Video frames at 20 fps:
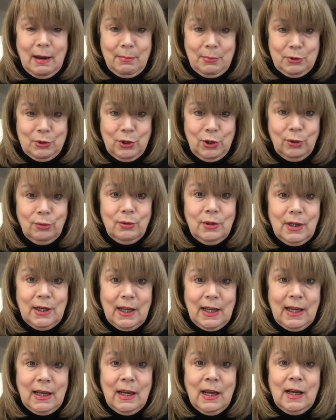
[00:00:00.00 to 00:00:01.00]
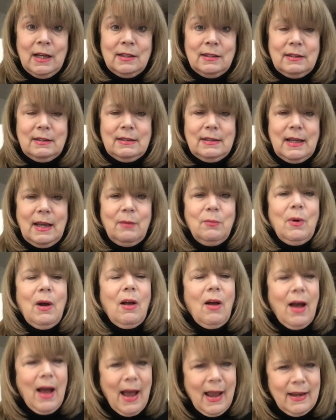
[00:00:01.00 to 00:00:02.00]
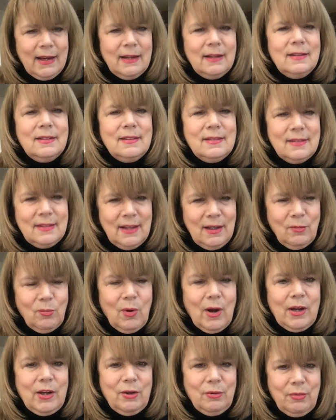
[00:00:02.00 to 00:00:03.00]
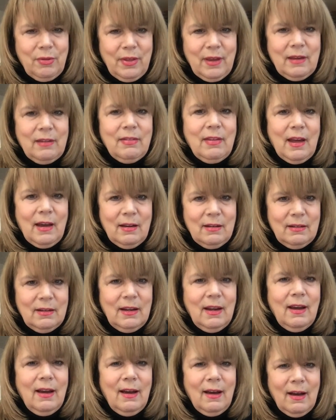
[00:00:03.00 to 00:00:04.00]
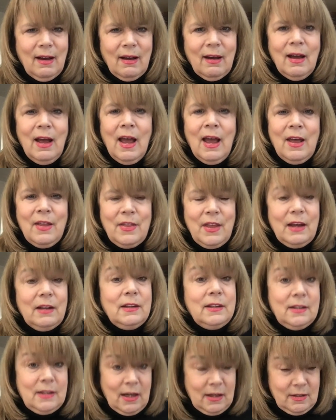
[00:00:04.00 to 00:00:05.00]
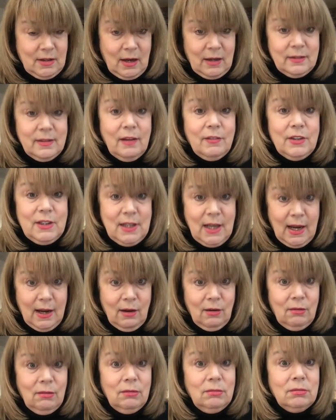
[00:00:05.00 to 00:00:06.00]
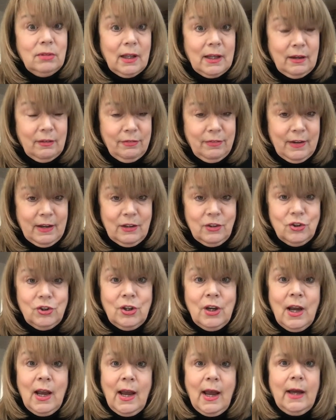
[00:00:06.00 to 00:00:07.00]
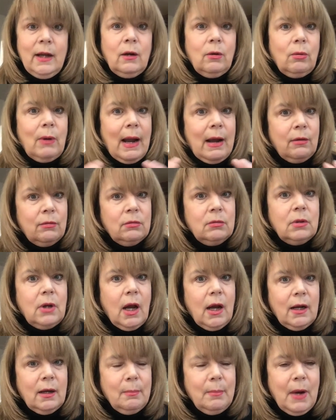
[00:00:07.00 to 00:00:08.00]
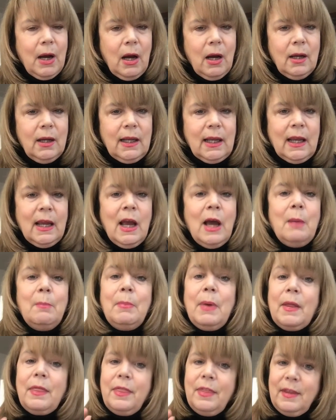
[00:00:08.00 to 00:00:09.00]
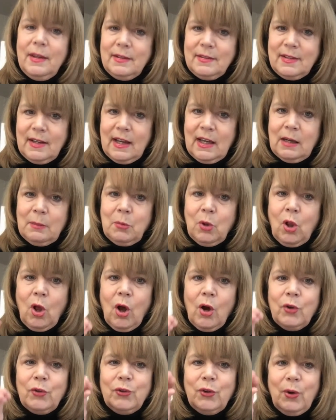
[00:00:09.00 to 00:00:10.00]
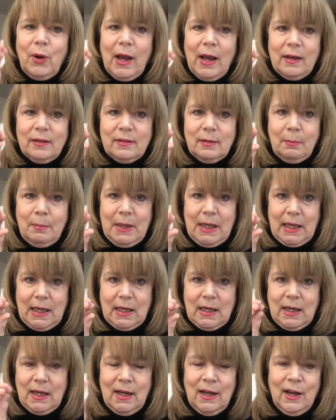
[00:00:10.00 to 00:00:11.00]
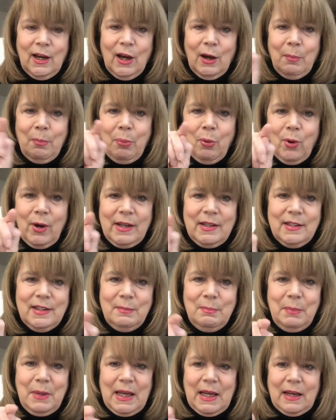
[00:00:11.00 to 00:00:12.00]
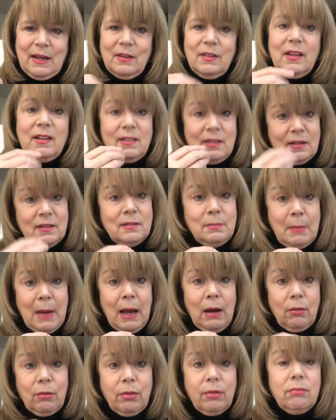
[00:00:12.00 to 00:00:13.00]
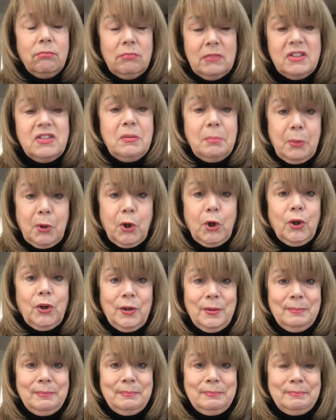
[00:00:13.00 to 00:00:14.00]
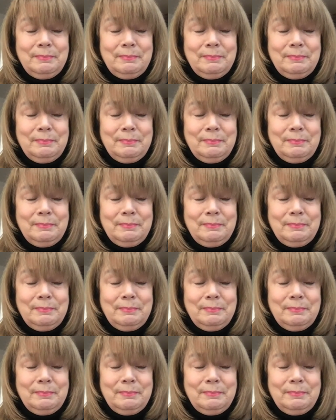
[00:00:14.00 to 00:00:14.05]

opportunity to say, well, I can see why you think that. Yeah, that does have a tail like a fish and a round kind of body. But this animal also has a beak, a pointed beak that's its mouth. It's a bird.